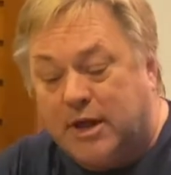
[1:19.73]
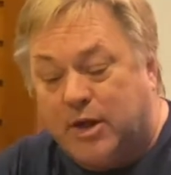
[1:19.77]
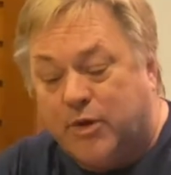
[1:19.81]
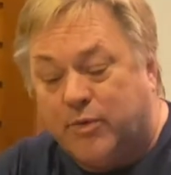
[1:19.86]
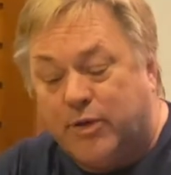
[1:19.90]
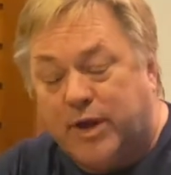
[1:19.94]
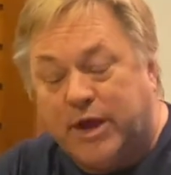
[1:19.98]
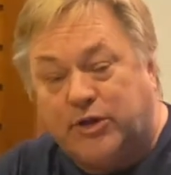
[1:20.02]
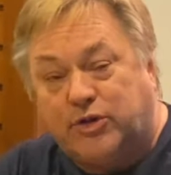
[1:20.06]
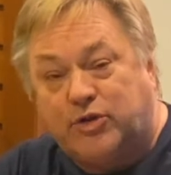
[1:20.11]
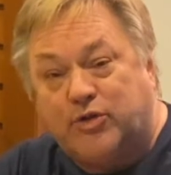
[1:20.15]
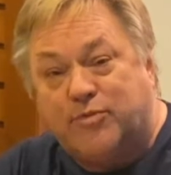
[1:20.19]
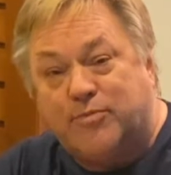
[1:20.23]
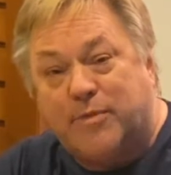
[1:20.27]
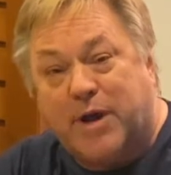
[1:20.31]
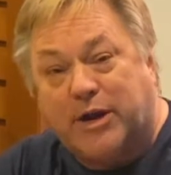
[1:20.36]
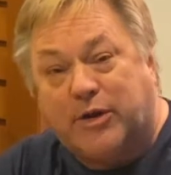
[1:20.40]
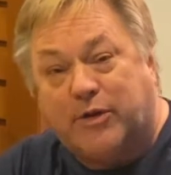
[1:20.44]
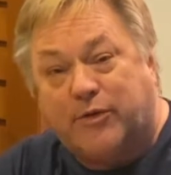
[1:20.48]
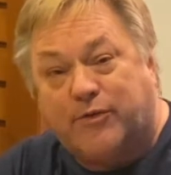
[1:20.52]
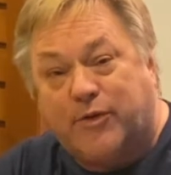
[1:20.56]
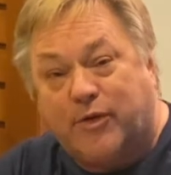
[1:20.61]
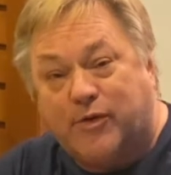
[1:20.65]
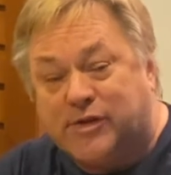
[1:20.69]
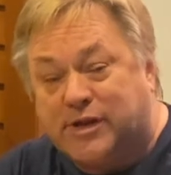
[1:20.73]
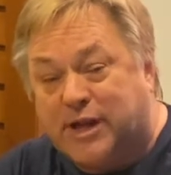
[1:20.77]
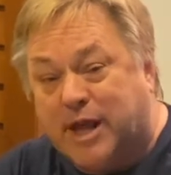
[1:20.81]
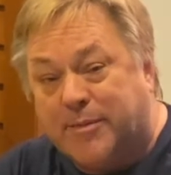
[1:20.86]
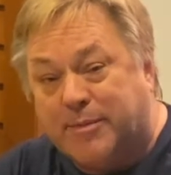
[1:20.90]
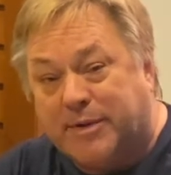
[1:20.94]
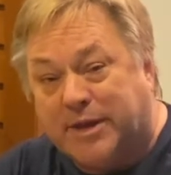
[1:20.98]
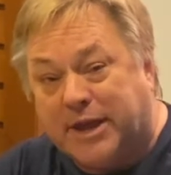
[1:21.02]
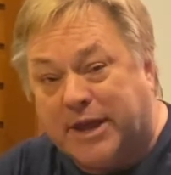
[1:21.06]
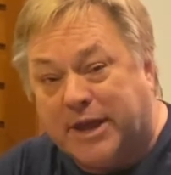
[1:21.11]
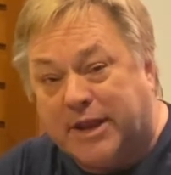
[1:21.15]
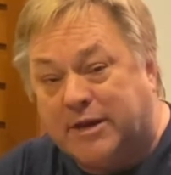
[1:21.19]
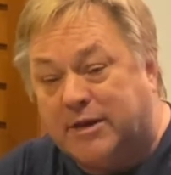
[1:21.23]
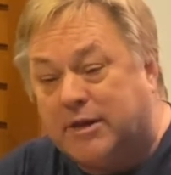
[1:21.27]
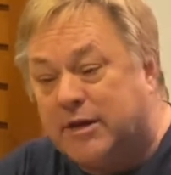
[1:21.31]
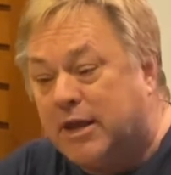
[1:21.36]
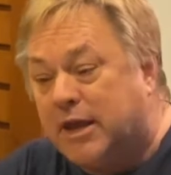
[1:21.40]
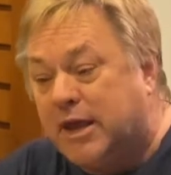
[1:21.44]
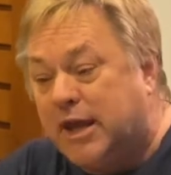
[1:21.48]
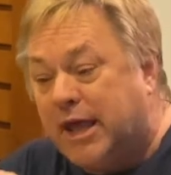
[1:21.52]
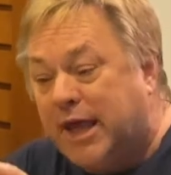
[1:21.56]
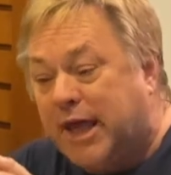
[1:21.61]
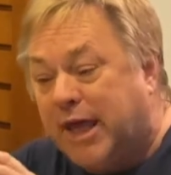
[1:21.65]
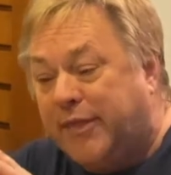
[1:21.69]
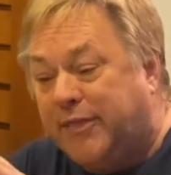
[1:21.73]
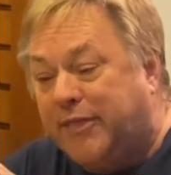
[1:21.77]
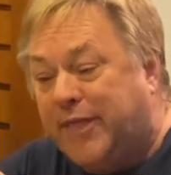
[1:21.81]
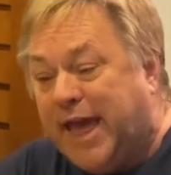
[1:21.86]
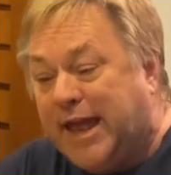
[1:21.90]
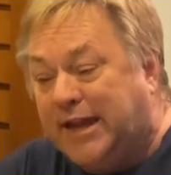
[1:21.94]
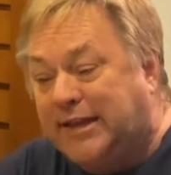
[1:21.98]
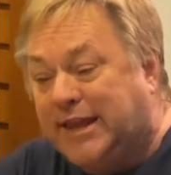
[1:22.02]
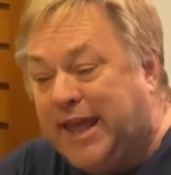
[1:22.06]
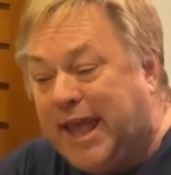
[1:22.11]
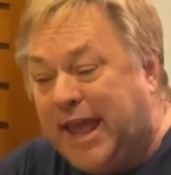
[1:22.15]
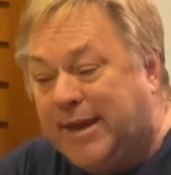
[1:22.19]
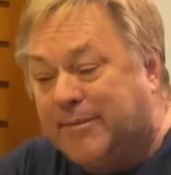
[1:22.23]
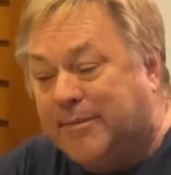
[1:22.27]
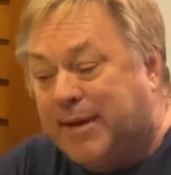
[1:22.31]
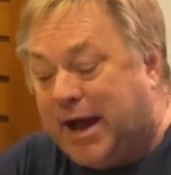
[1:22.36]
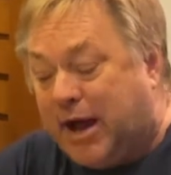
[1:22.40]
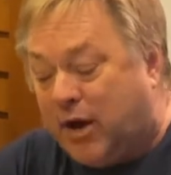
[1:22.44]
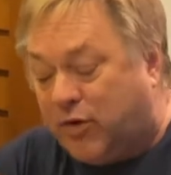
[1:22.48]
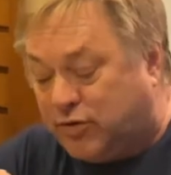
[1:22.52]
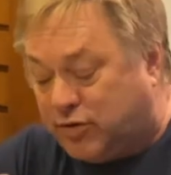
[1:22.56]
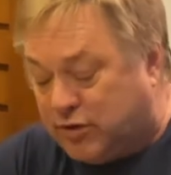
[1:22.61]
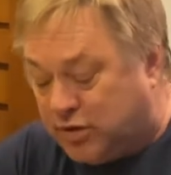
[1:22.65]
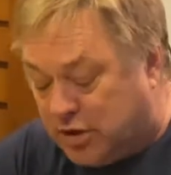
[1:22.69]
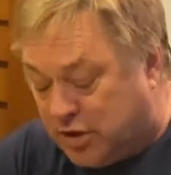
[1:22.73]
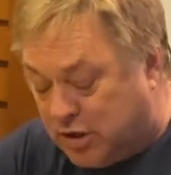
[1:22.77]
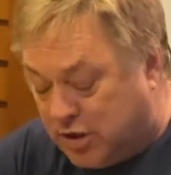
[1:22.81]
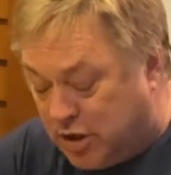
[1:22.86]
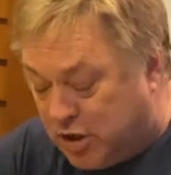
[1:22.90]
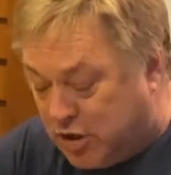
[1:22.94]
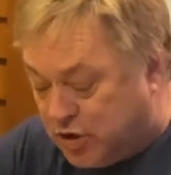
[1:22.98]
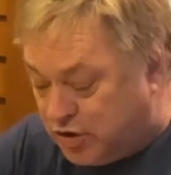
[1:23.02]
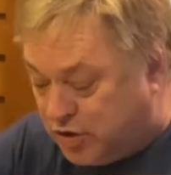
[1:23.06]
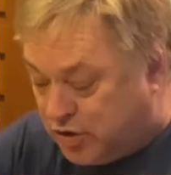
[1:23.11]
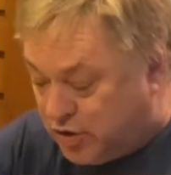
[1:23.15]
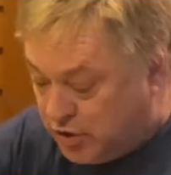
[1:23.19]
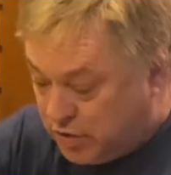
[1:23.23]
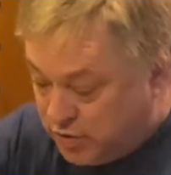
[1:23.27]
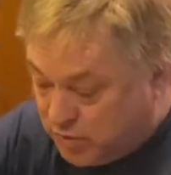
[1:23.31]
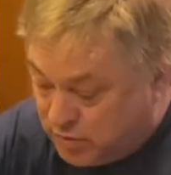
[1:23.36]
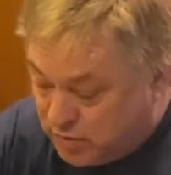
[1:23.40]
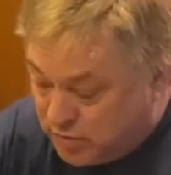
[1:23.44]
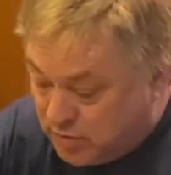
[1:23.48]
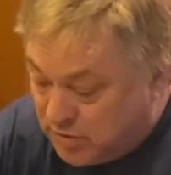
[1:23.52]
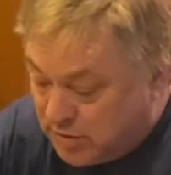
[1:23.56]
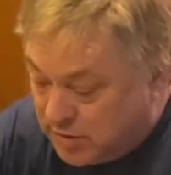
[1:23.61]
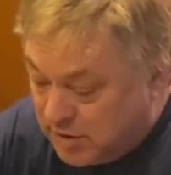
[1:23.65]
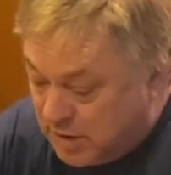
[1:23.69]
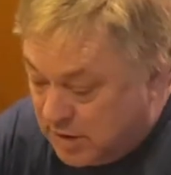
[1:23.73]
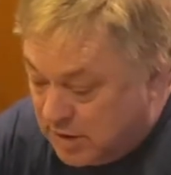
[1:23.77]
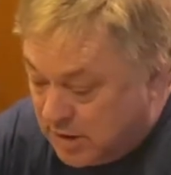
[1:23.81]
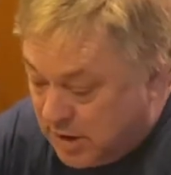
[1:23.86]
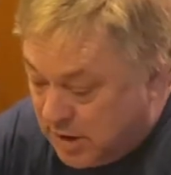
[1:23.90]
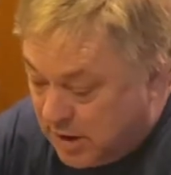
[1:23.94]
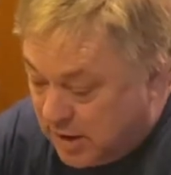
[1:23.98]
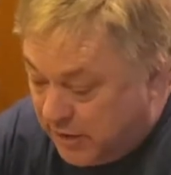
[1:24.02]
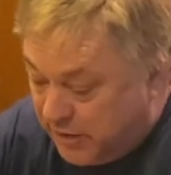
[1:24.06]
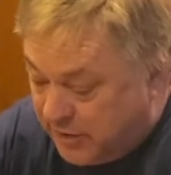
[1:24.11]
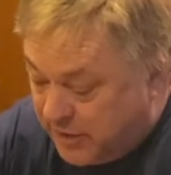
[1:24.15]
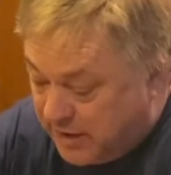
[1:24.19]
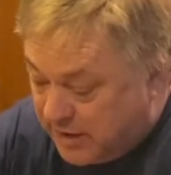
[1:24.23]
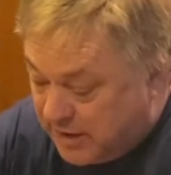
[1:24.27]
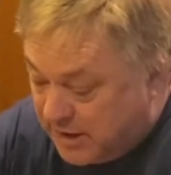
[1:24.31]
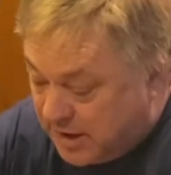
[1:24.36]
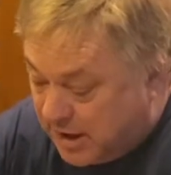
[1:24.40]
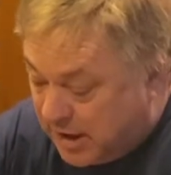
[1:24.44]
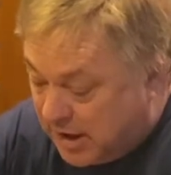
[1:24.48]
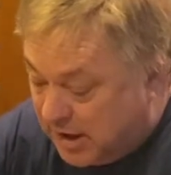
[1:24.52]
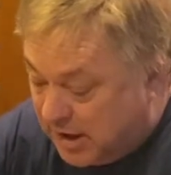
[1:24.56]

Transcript: We had two microphones coming in. That came out to the